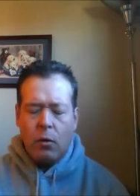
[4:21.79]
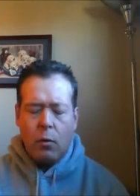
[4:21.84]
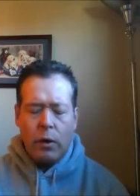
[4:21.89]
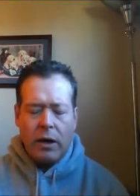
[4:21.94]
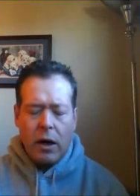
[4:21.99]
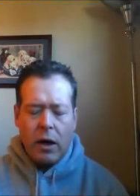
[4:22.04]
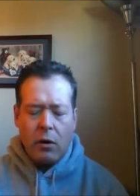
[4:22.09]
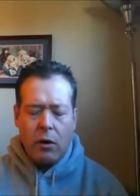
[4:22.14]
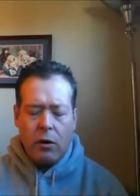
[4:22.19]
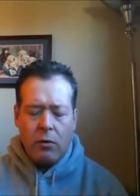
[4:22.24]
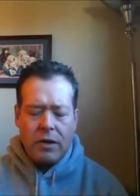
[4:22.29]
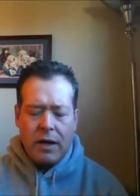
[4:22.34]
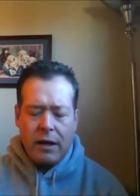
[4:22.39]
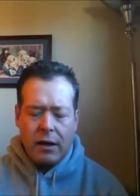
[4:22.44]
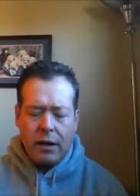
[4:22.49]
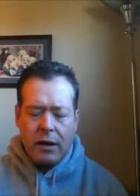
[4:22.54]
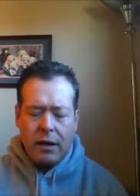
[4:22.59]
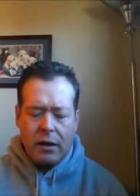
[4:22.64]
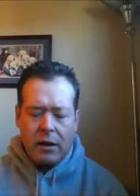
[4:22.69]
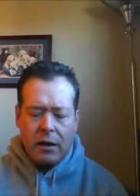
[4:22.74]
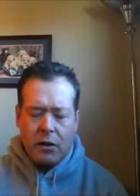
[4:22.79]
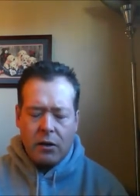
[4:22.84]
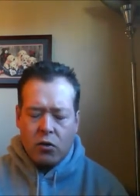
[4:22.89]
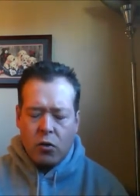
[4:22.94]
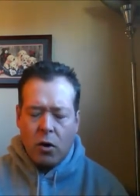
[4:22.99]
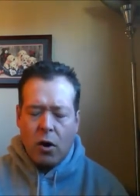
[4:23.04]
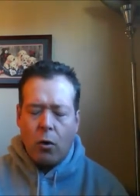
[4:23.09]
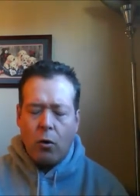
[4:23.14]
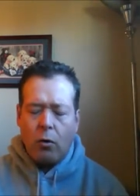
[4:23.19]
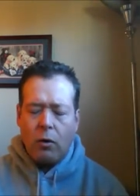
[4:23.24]
We know who's in
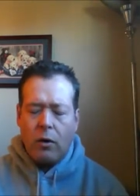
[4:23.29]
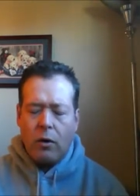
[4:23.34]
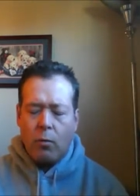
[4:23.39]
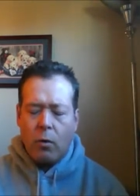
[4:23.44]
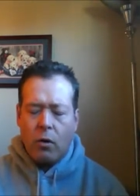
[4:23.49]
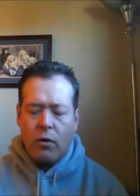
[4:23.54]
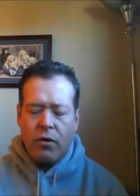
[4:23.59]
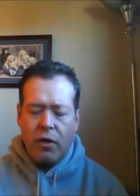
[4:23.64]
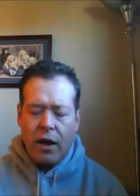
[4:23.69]
control, and we're